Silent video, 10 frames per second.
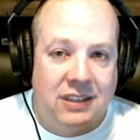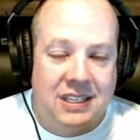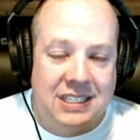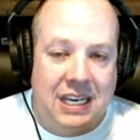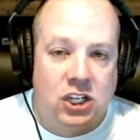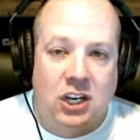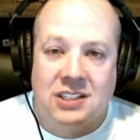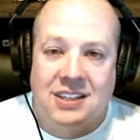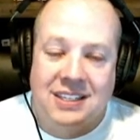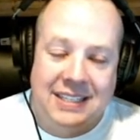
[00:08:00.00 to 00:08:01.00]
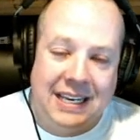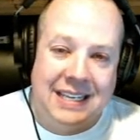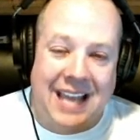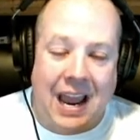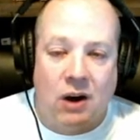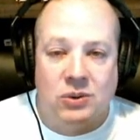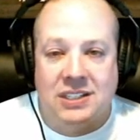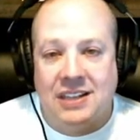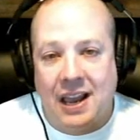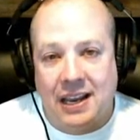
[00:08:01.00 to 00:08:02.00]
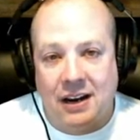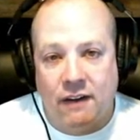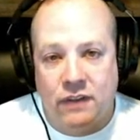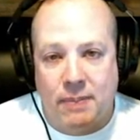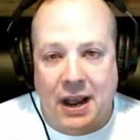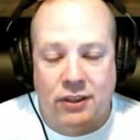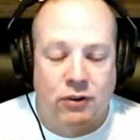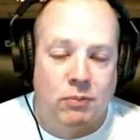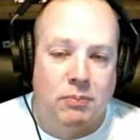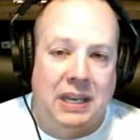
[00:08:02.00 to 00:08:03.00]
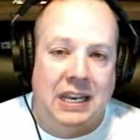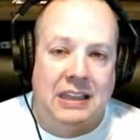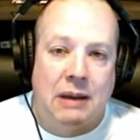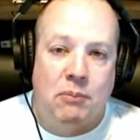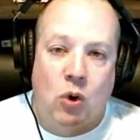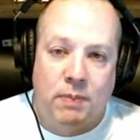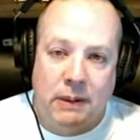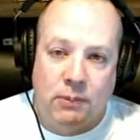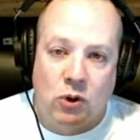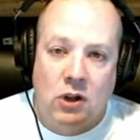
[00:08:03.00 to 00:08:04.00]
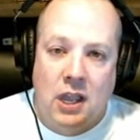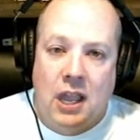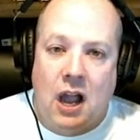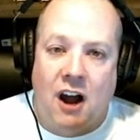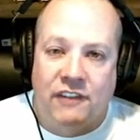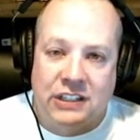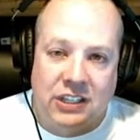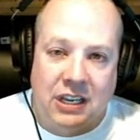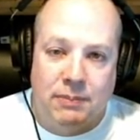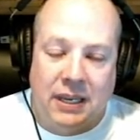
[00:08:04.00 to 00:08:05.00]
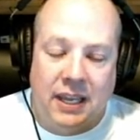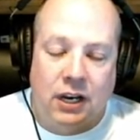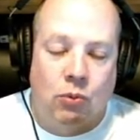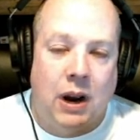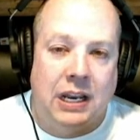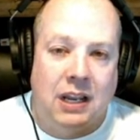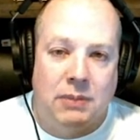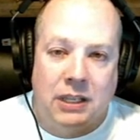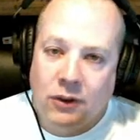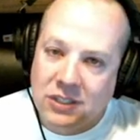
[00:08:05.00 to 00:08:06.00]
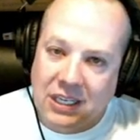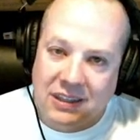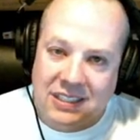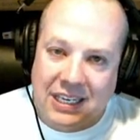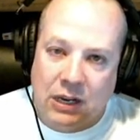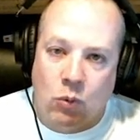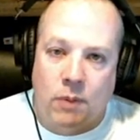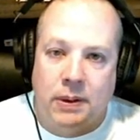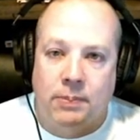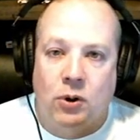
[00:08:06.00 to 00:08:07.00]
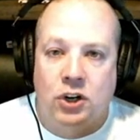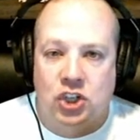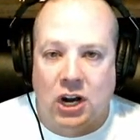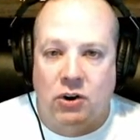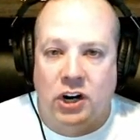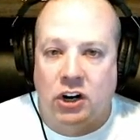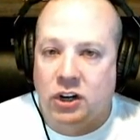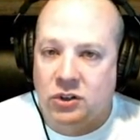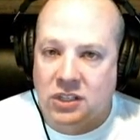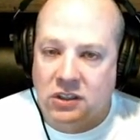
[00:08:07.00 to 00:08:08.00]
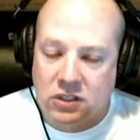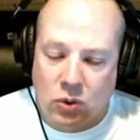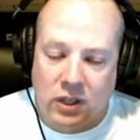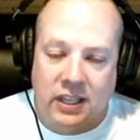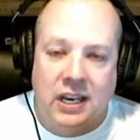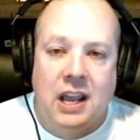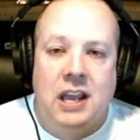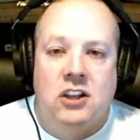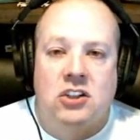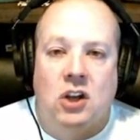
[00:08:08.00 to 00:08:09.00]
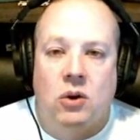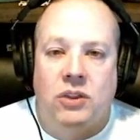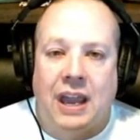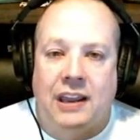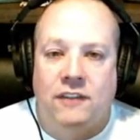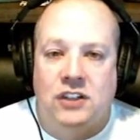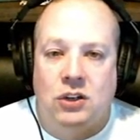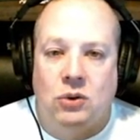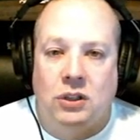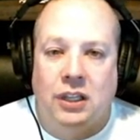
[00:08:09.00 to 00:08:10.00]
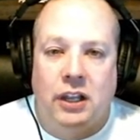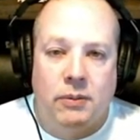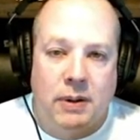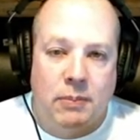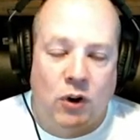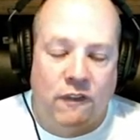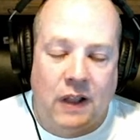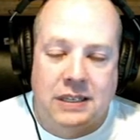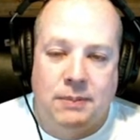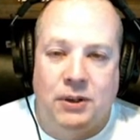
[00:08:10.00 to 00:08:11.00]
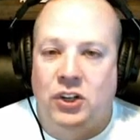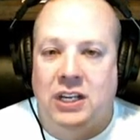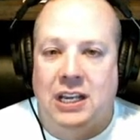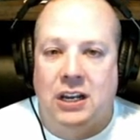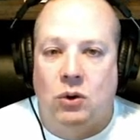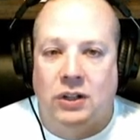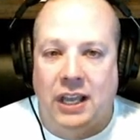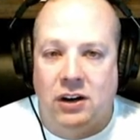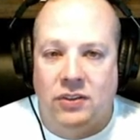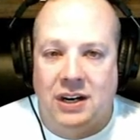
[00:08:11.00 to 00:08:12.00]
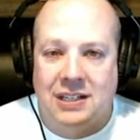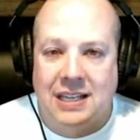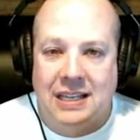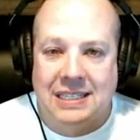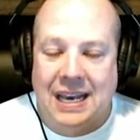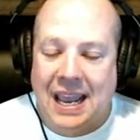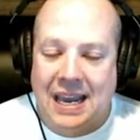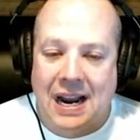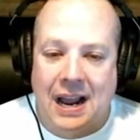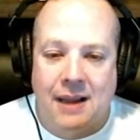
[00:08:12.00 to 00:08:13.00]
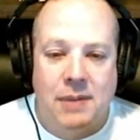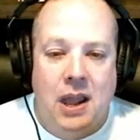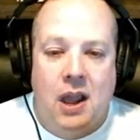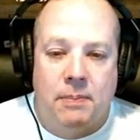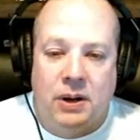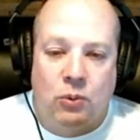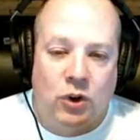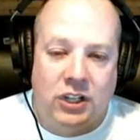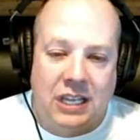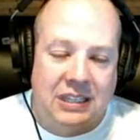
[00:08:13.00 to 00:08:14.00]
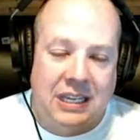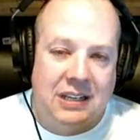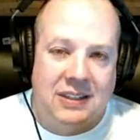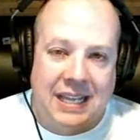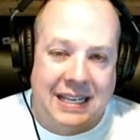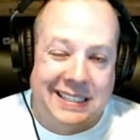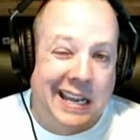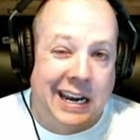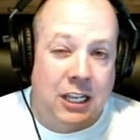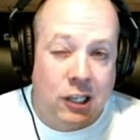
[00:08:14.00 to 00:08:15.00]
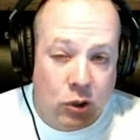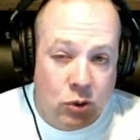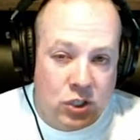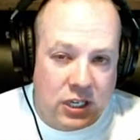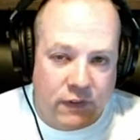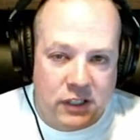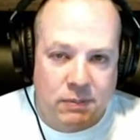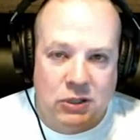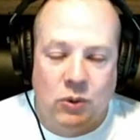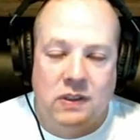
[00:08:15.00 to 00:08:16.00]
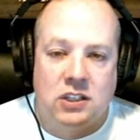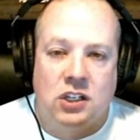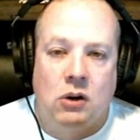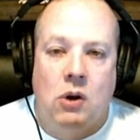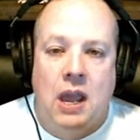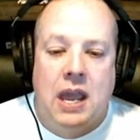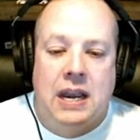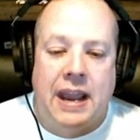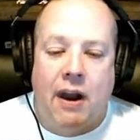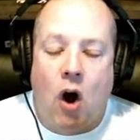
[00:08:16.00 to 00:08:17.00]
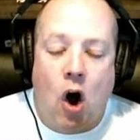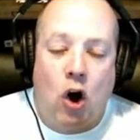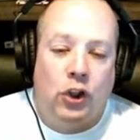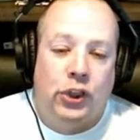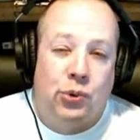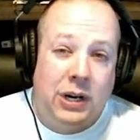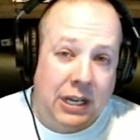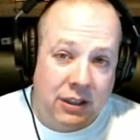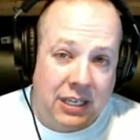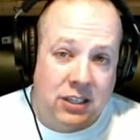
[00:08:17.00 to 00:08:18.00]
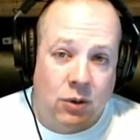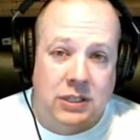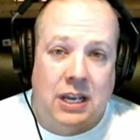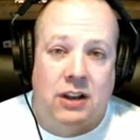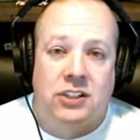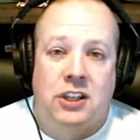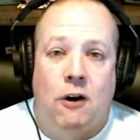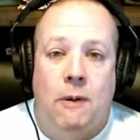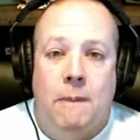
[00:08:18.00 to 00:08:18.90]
distinction is the sink is outside of the bathroom, meaning that more people obviously can be getting ready and can be using the sink while people are showering or using the toilet. So that gives you a little bit more flexibility in Orlando than it does in Anaheim. But really, at the end of the day, it's not a huge difference between the two. Now, all three of these hotels, though,